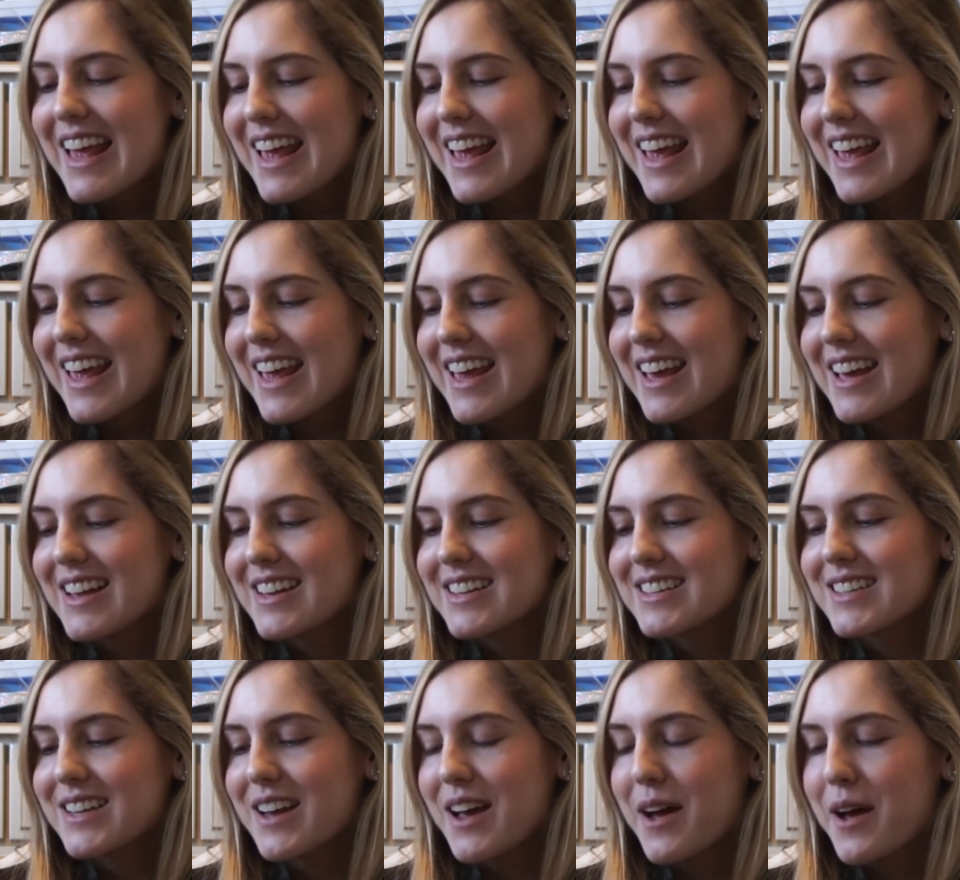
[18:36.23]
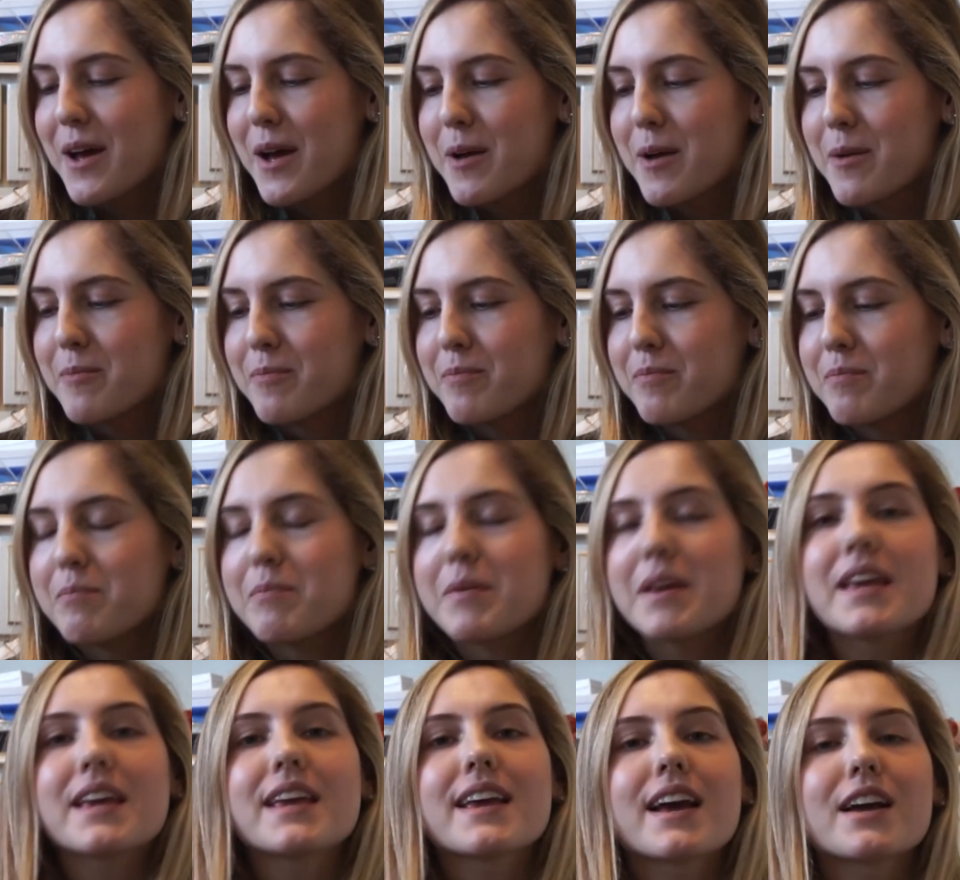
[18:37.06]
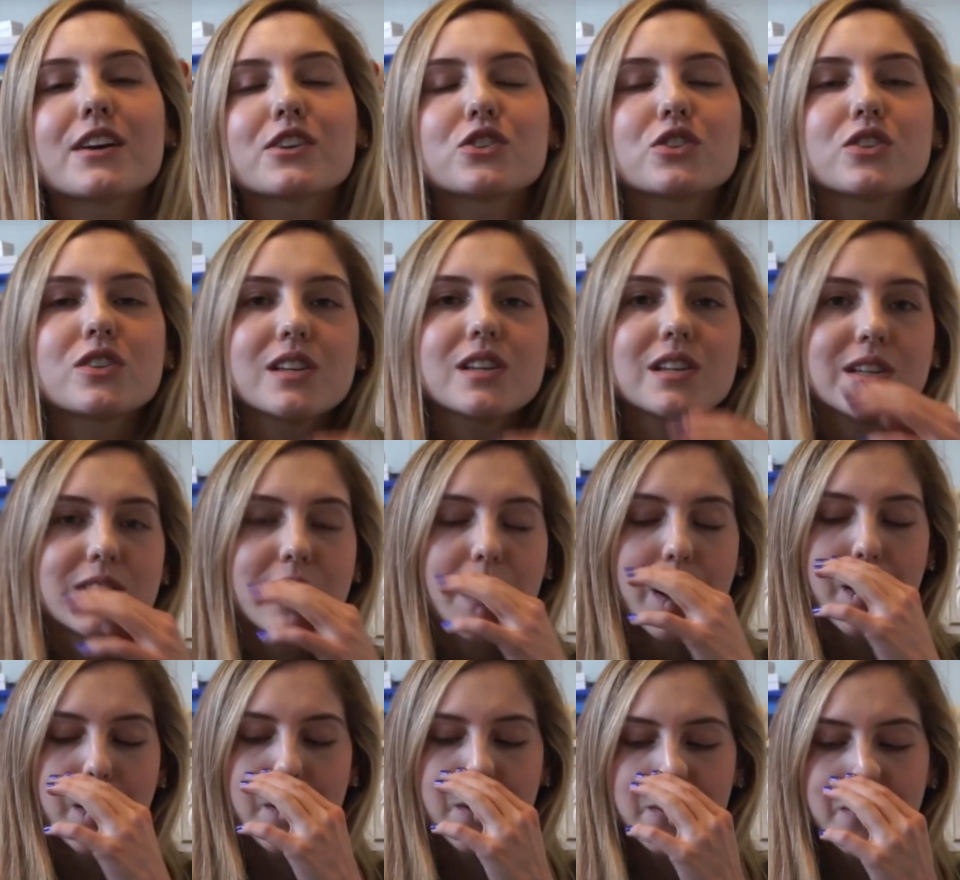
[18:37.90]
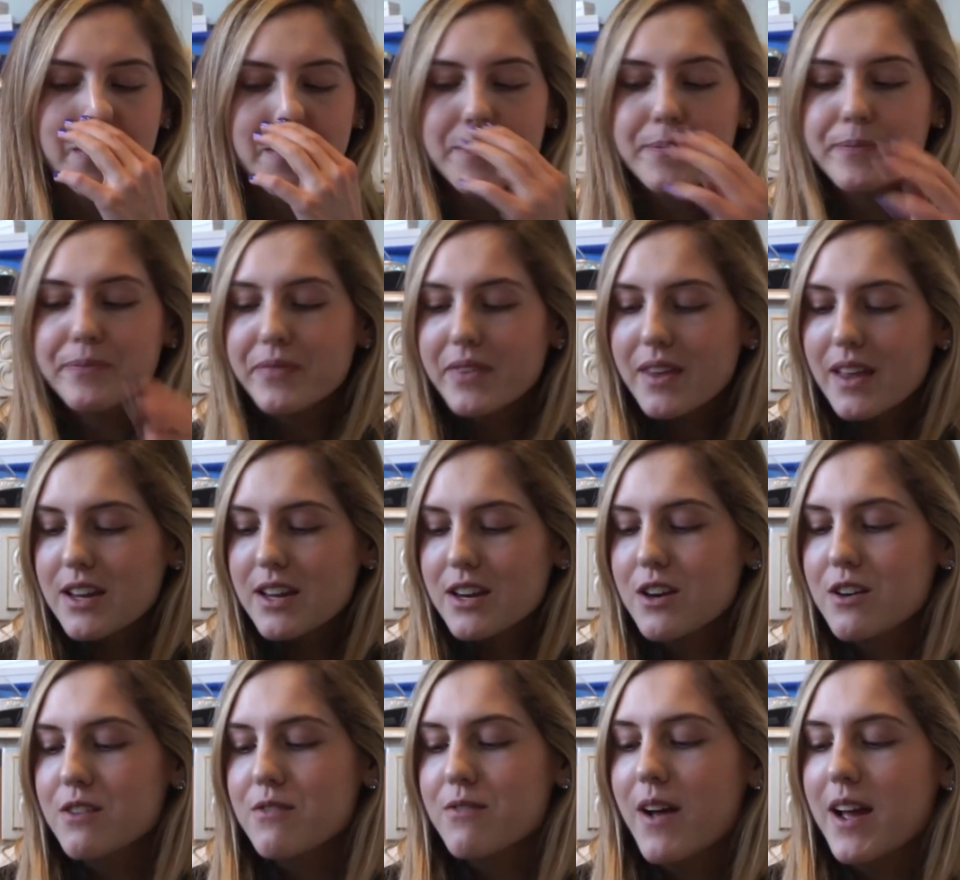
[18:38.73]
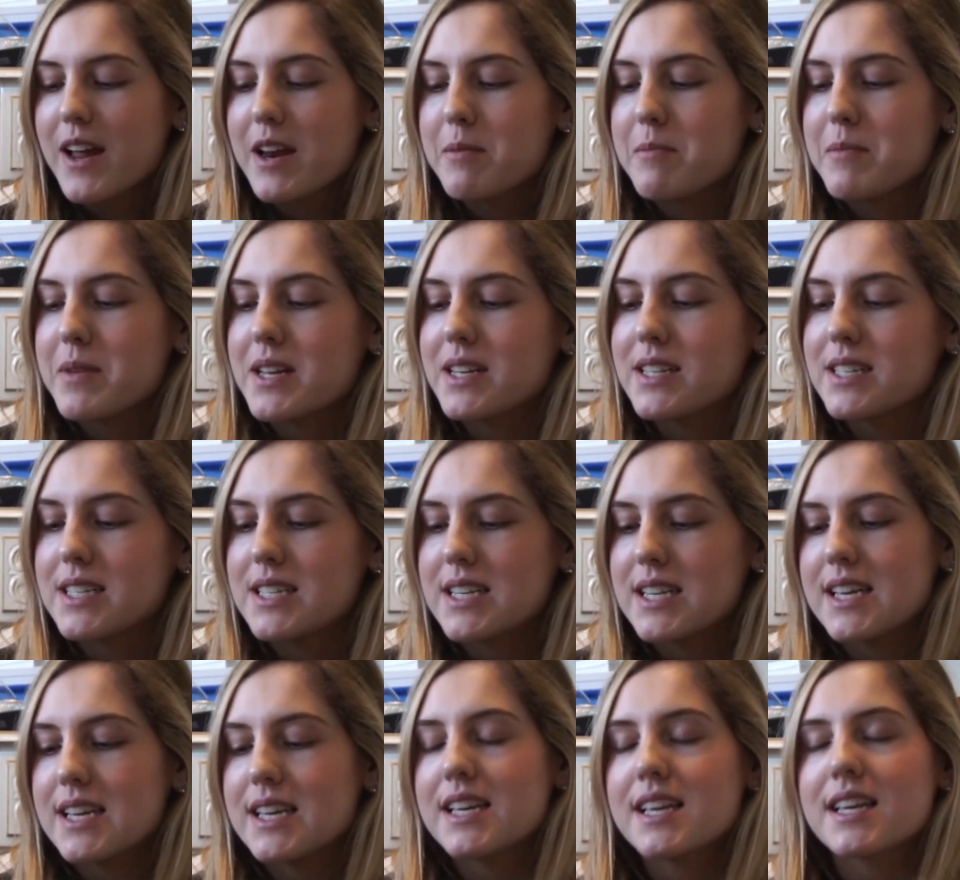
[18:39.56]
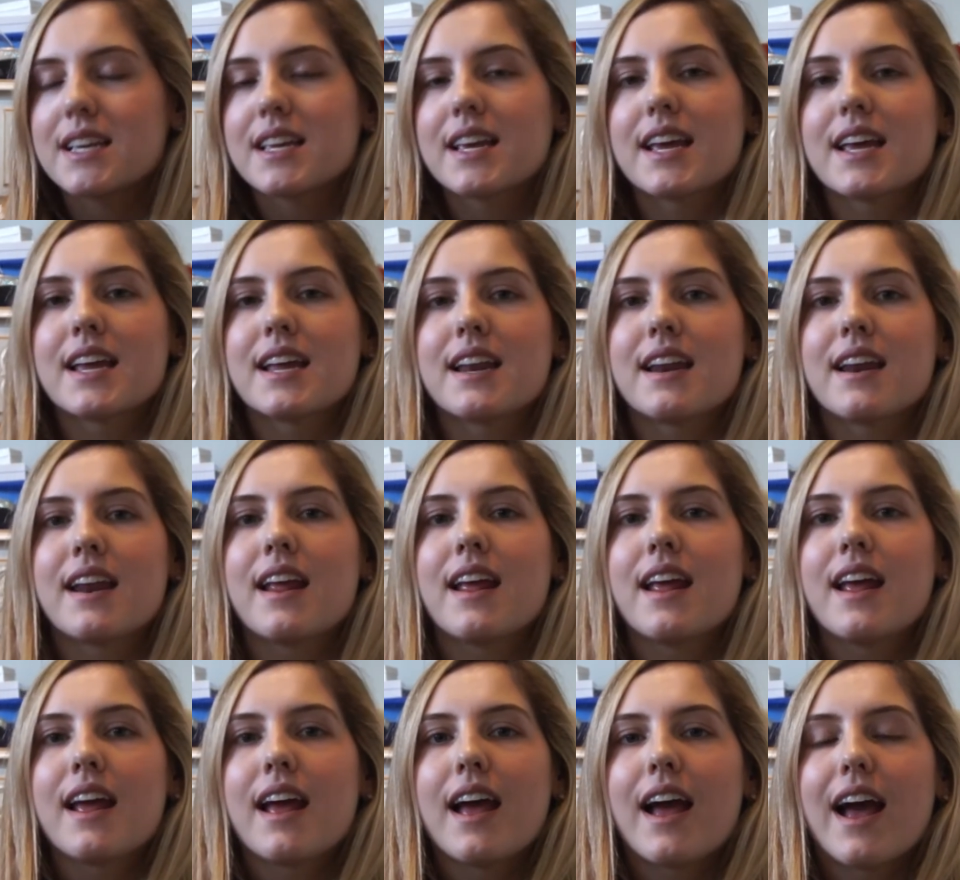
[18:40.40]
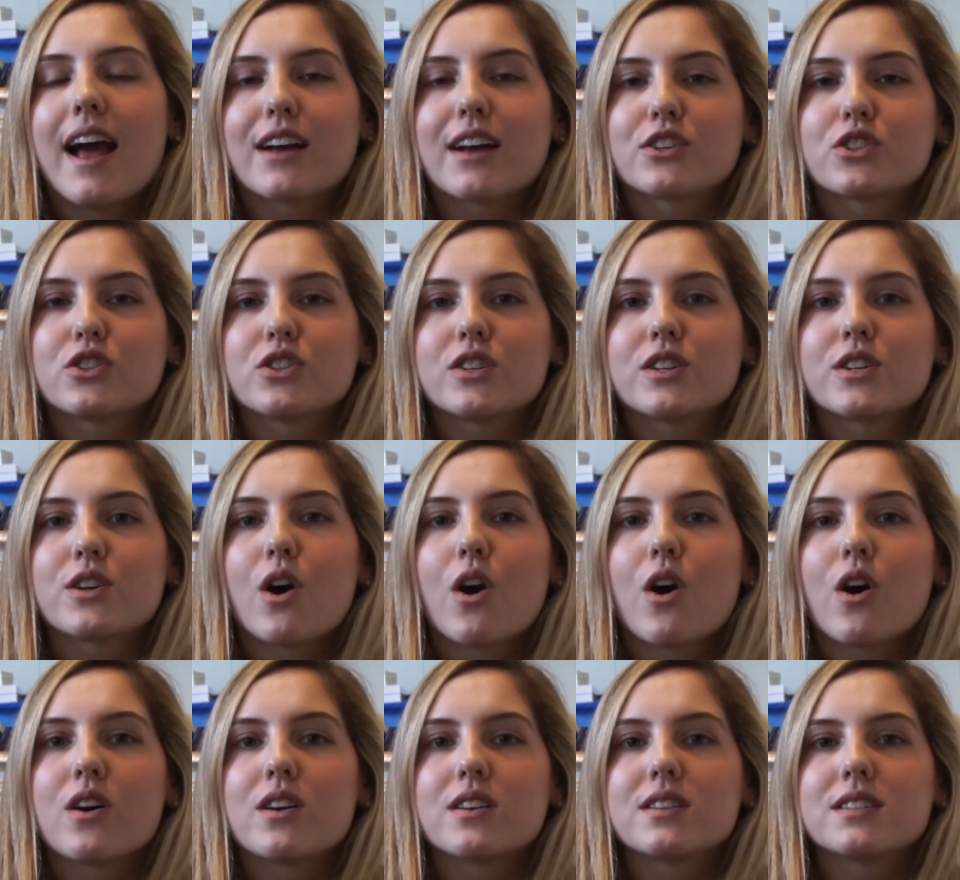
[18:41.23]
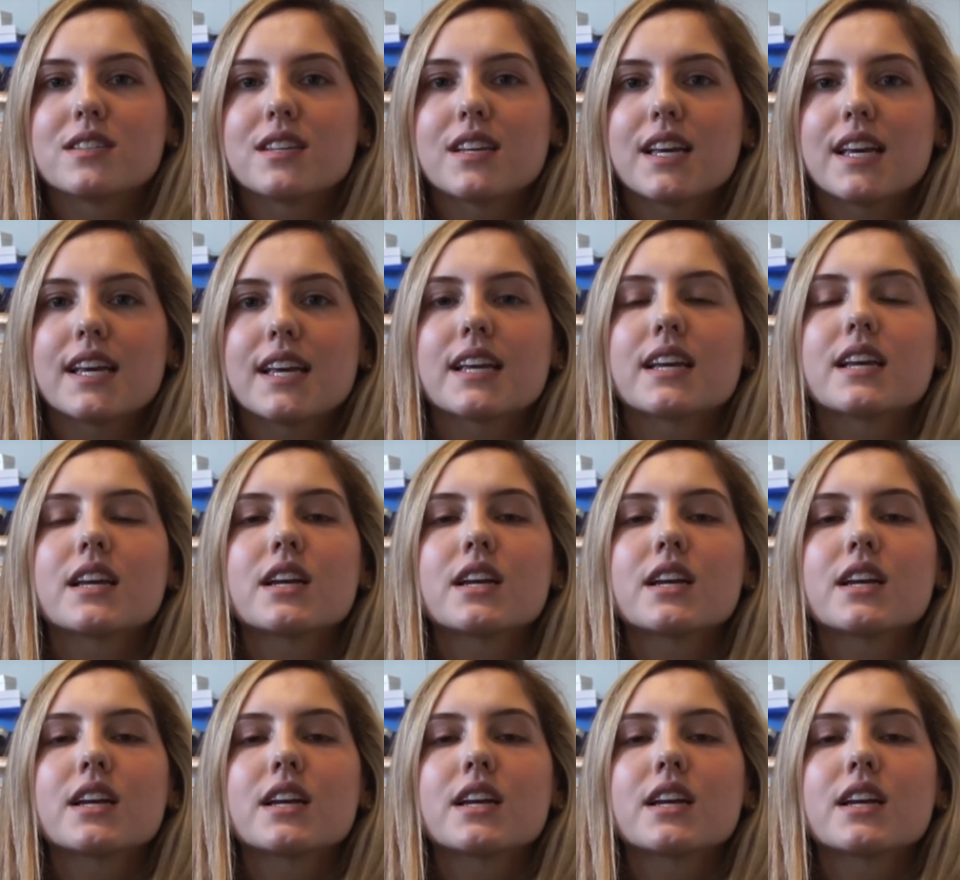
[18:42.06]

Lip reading: And being actually low in your vitamin D can actually cause like